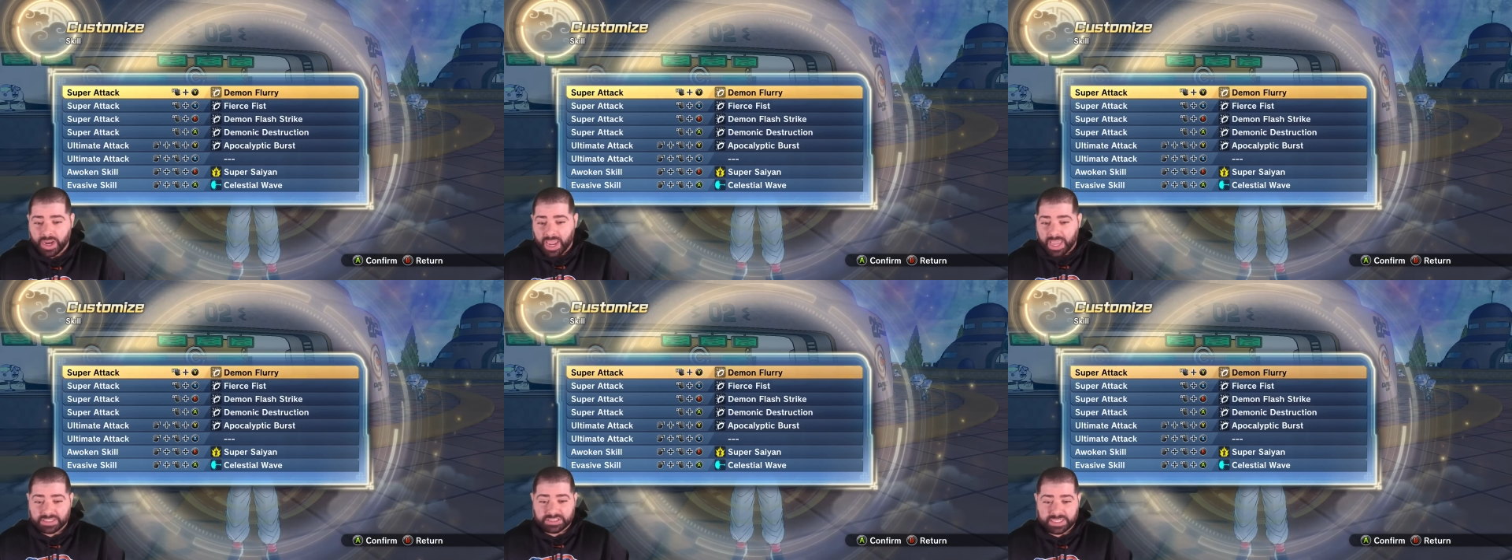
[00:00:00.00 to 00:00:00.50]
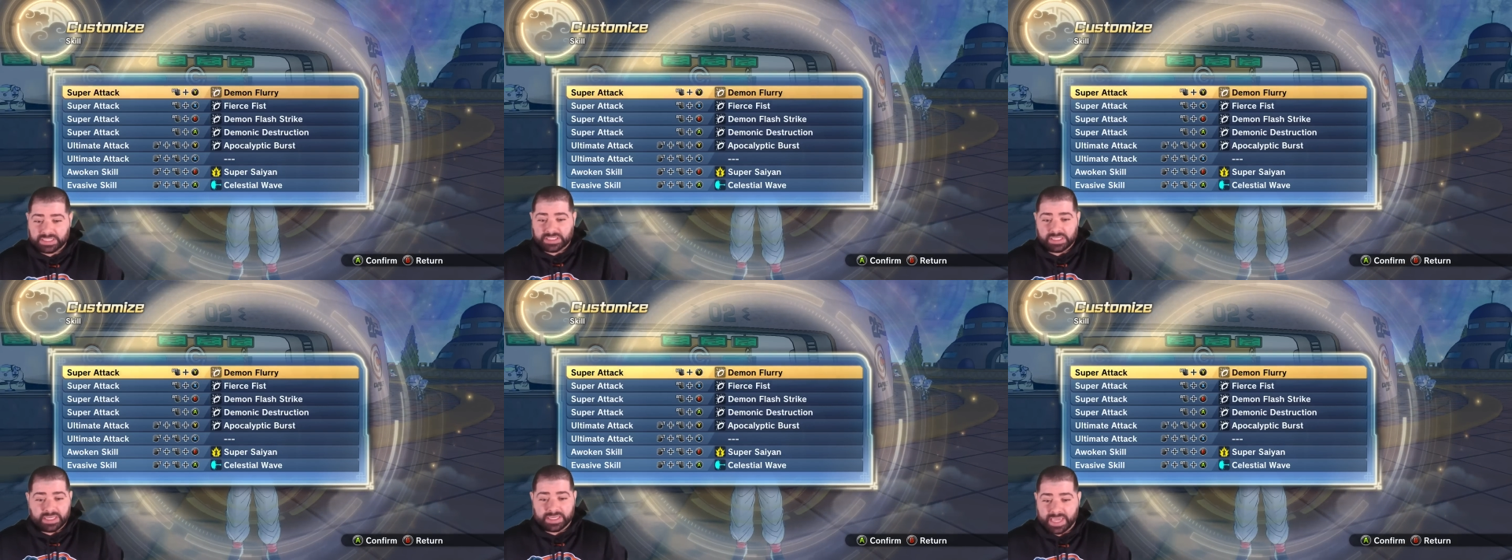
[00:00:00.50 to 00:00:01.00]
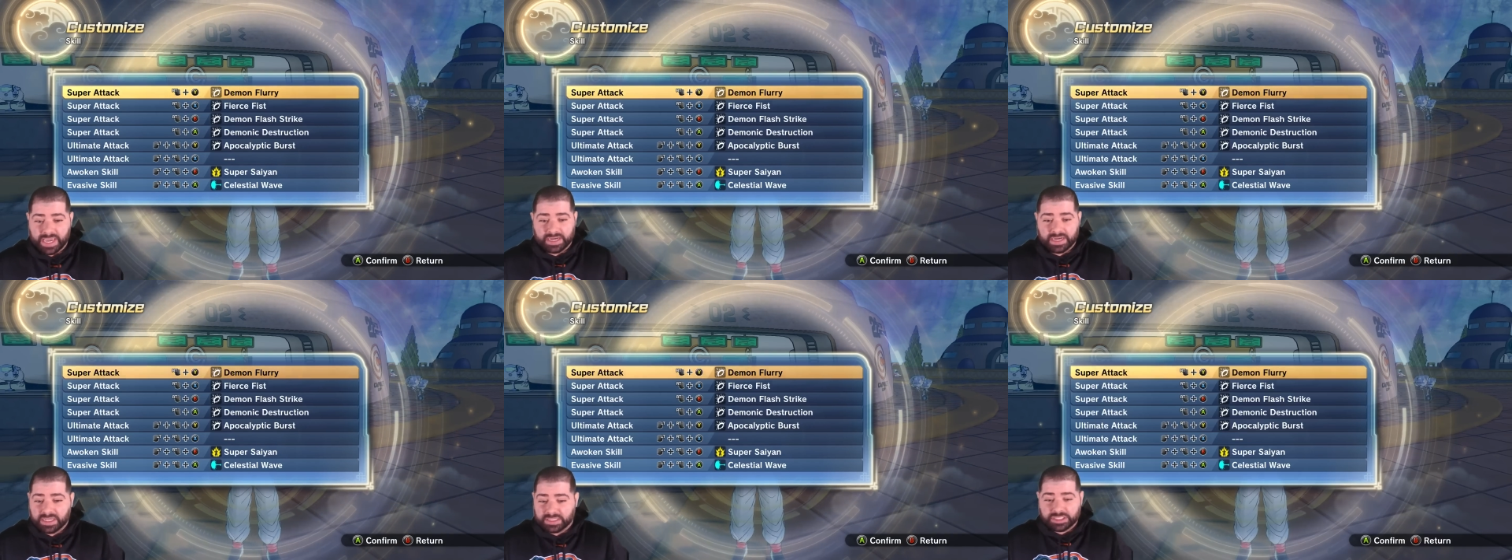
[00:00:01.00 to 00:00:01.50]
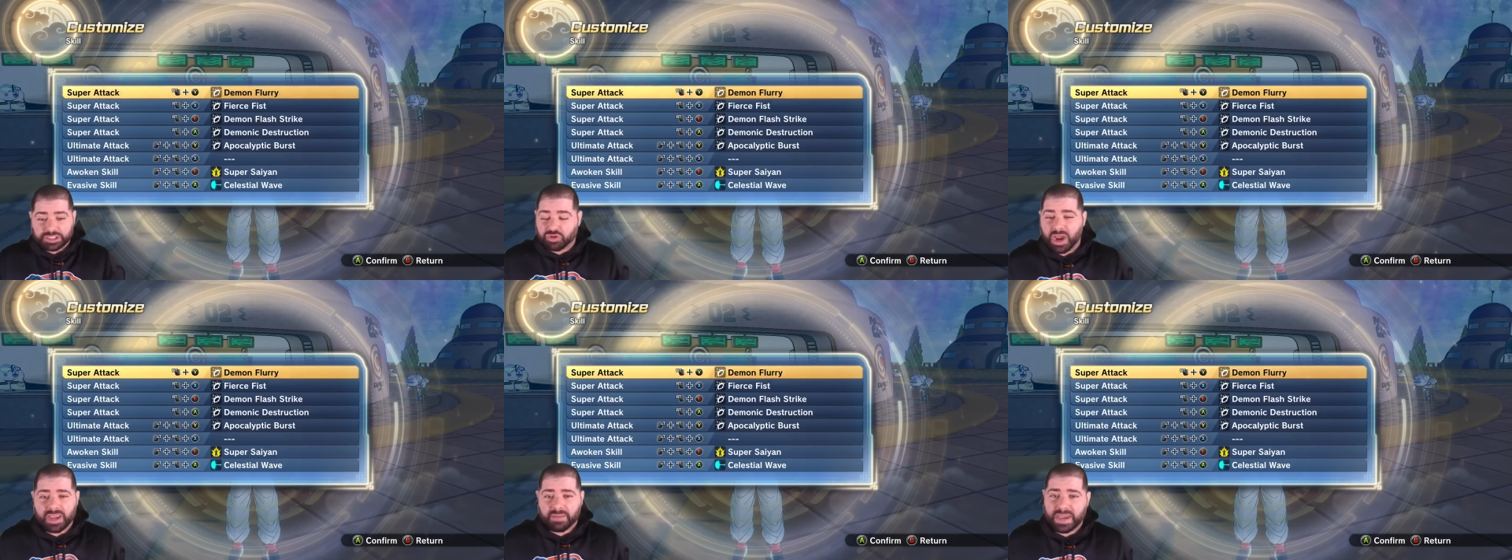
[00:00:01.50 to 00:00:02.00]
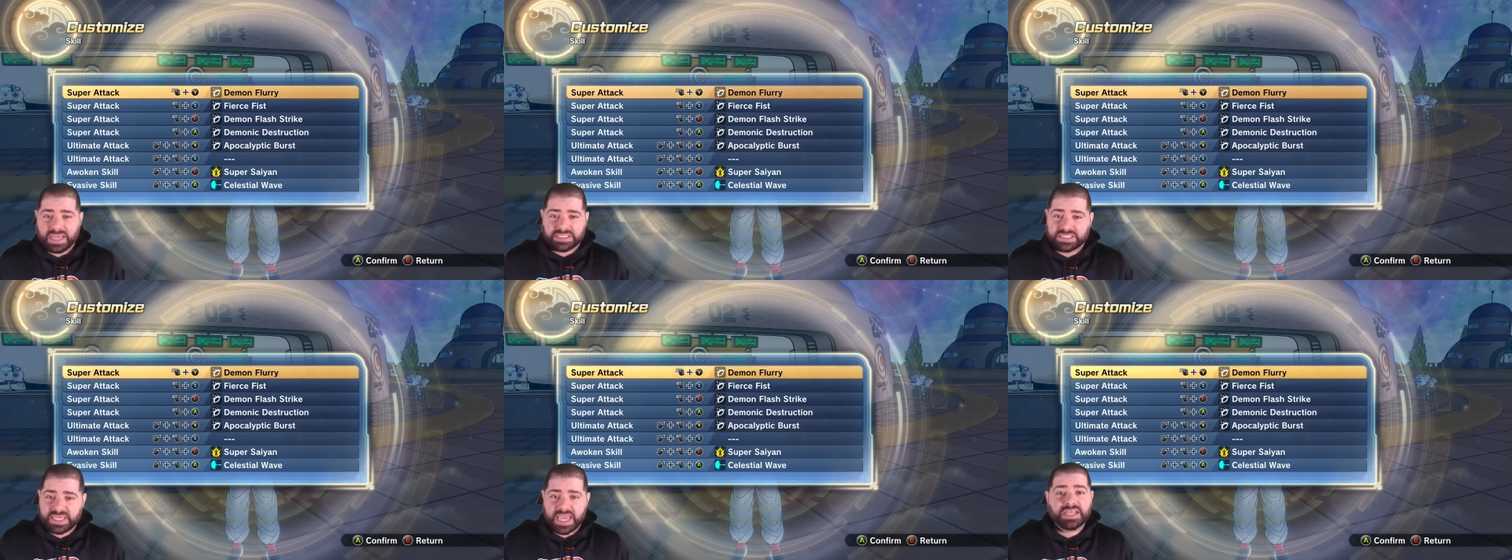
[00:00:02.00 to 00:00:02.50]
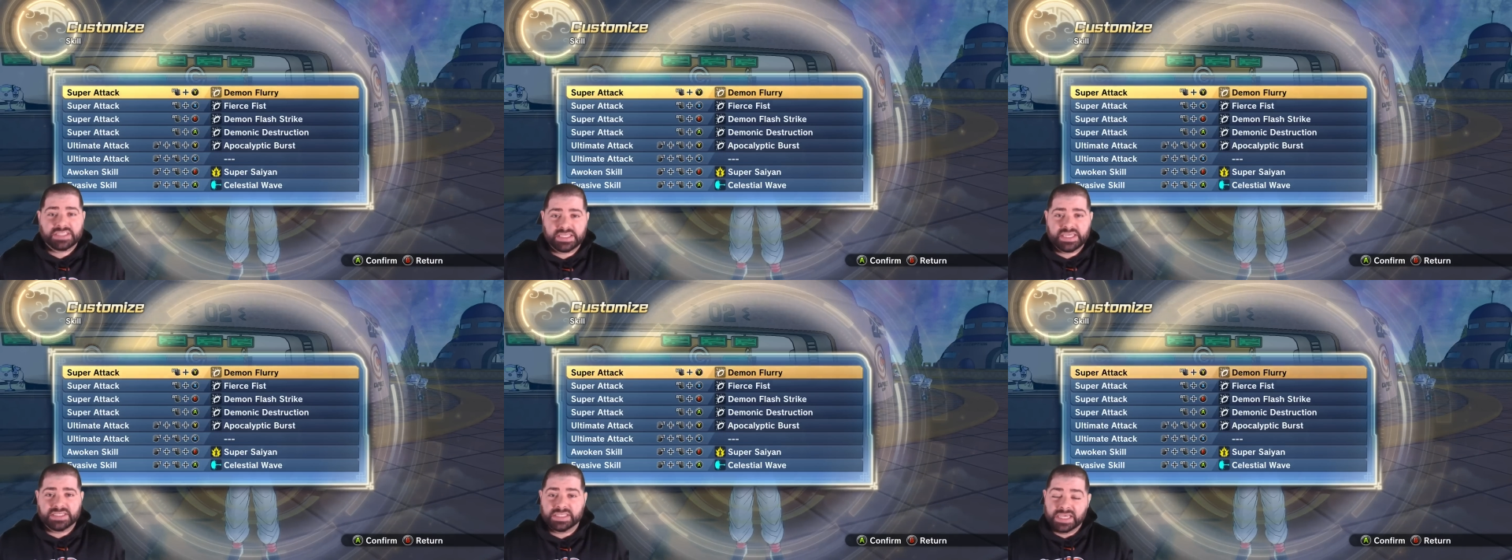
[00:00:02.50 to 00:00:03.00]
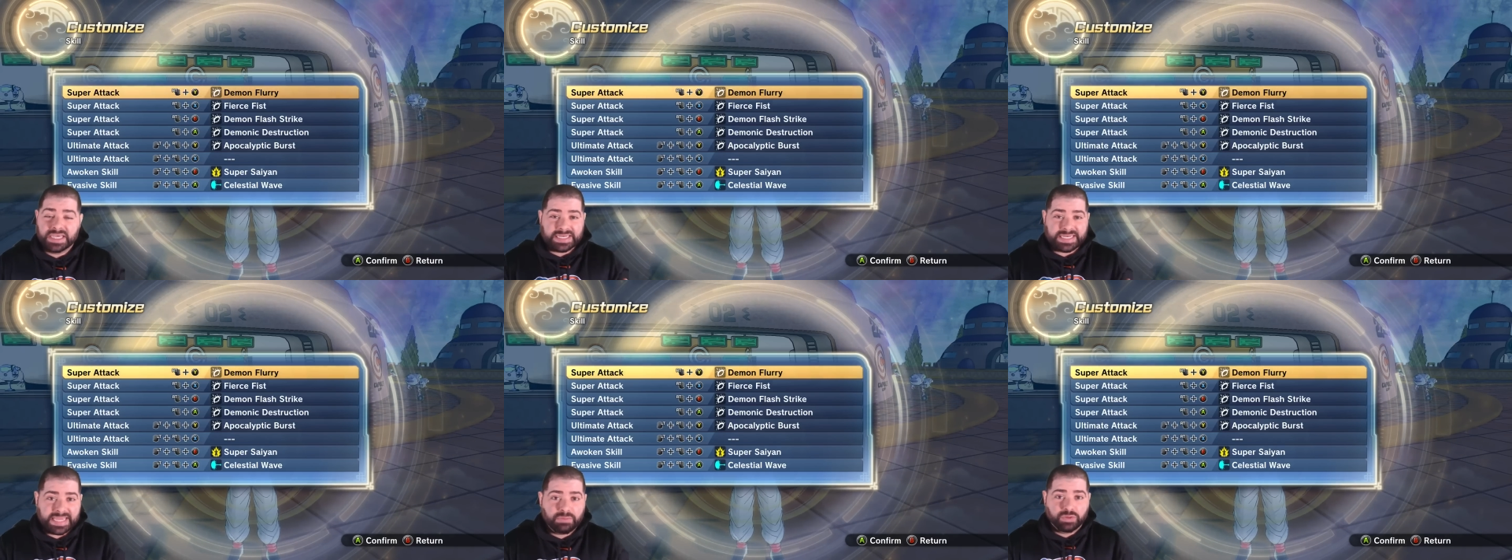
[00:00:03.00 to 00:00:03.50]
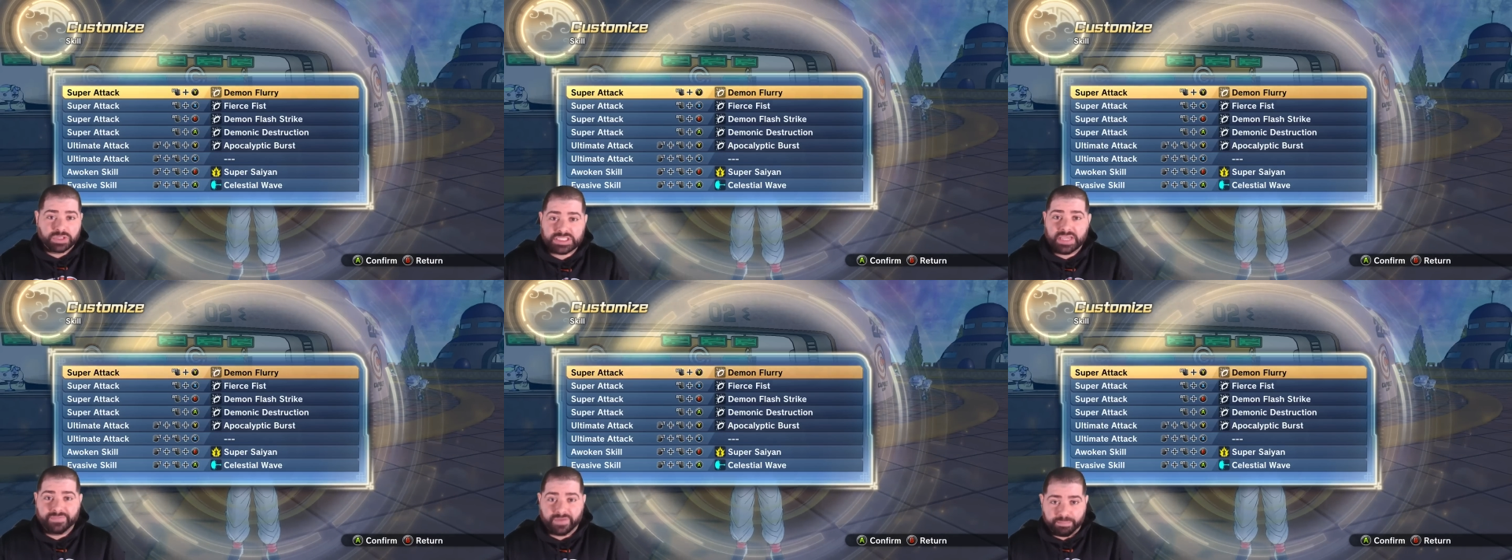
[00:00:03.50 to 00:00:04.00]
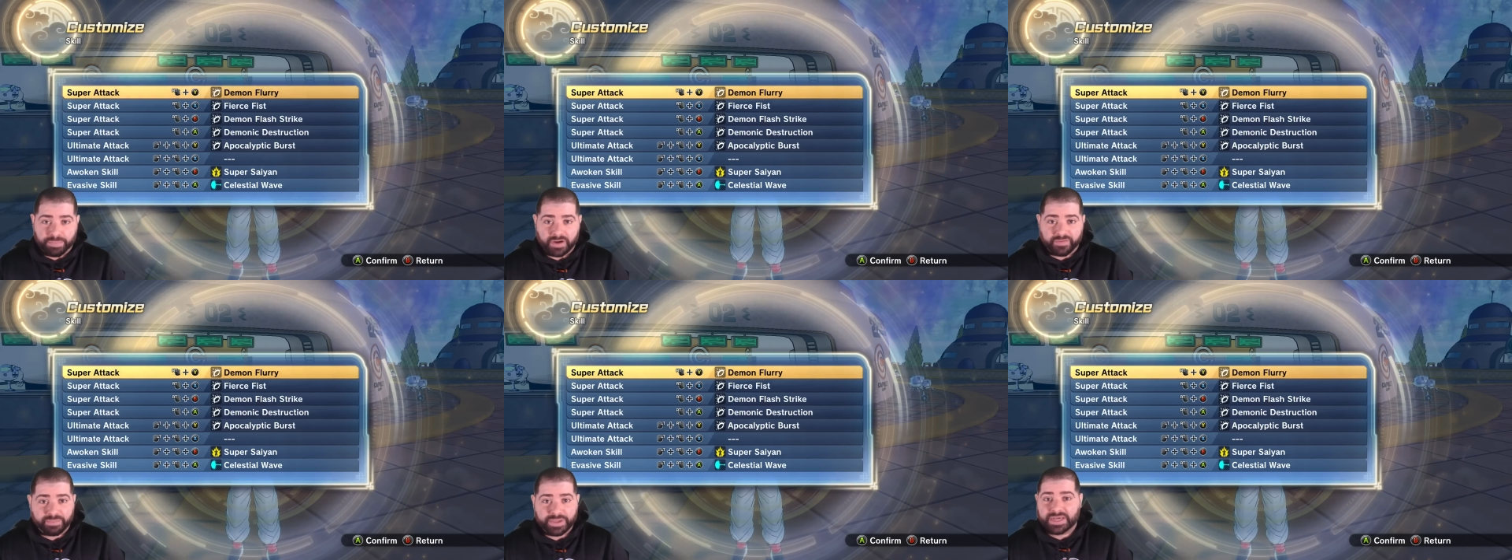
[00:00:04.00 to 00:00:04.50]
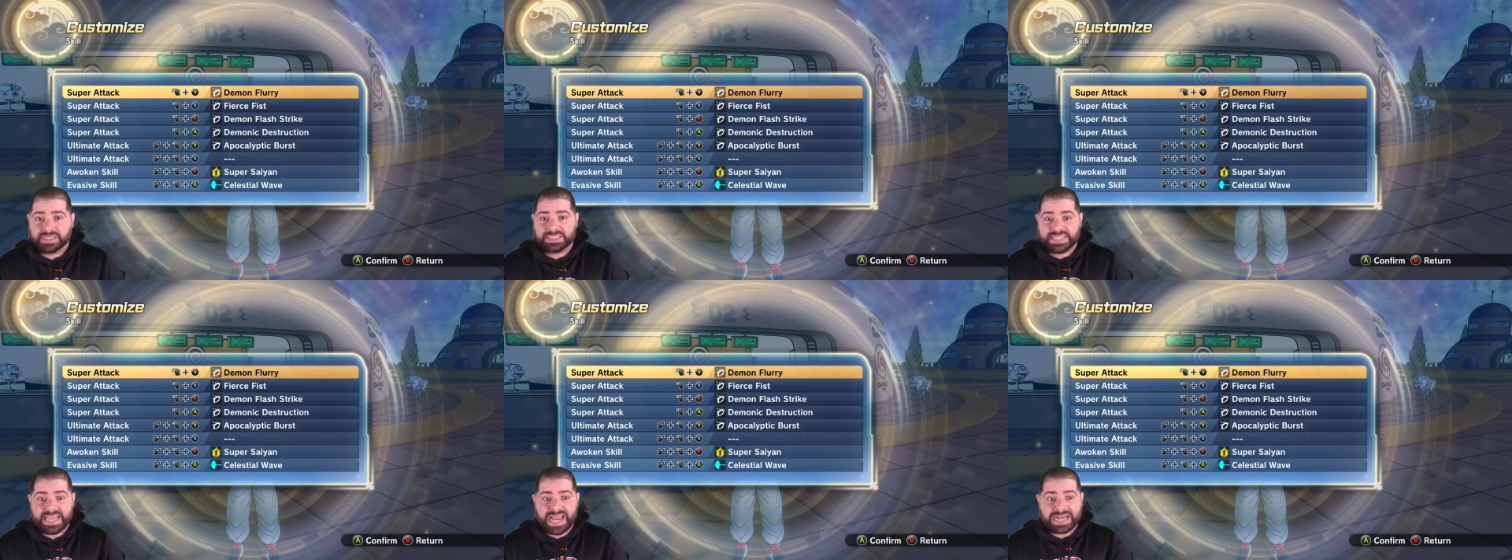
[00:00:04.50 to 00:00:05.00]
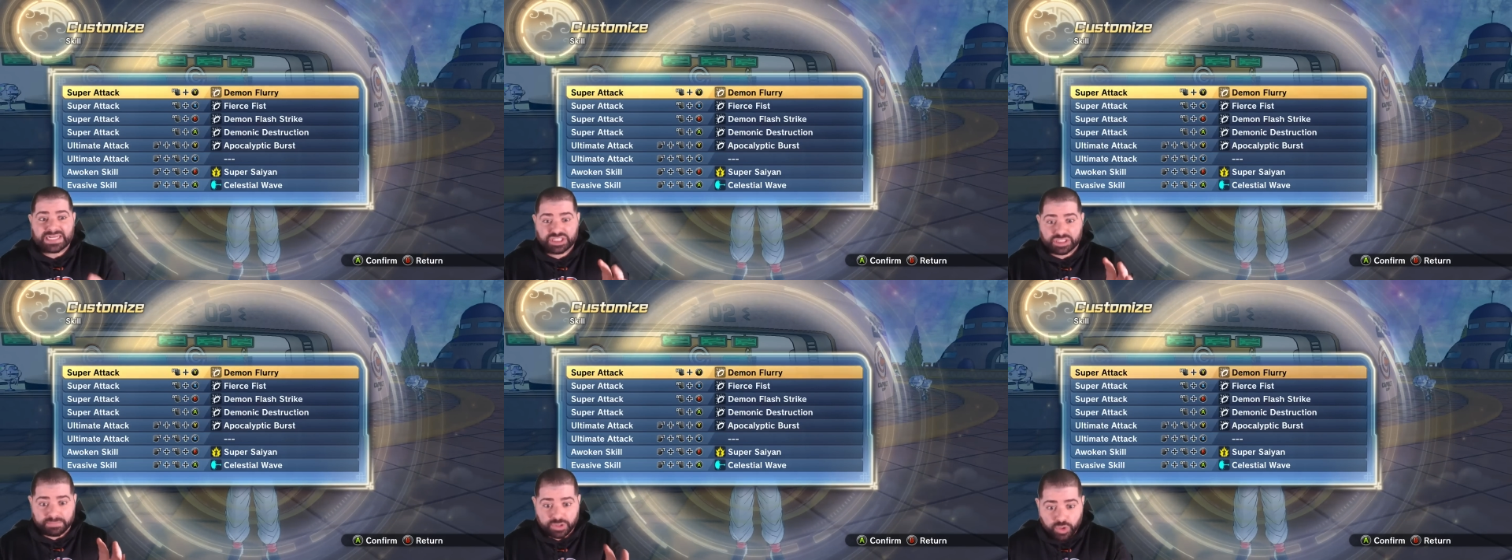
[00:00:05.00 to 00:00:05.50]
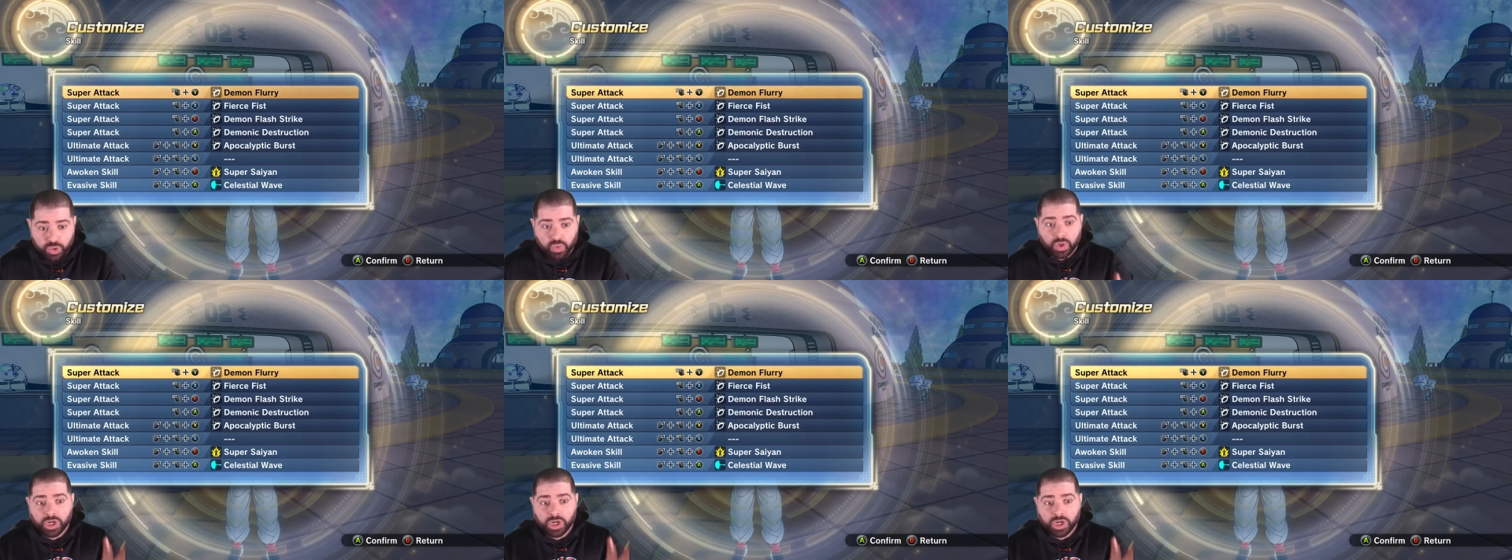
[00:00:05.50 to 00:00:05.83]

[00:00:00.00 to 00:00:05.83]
and essentially again the strike-based CACs did receive a buff because they got some new